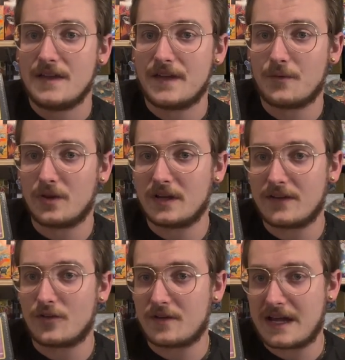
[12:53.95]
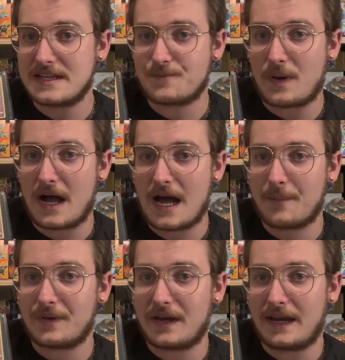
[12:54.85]
They really give a nice
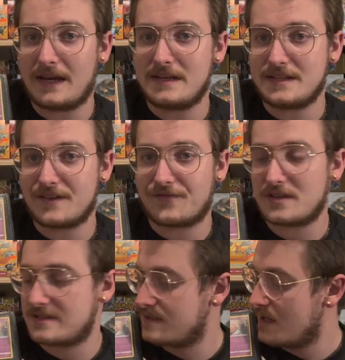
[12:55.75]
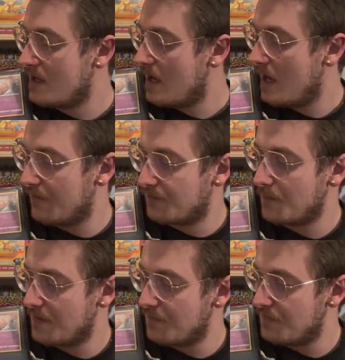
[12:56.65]
pop and a difference uh,
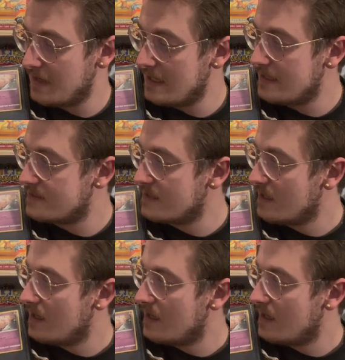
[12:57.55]
from the Vs.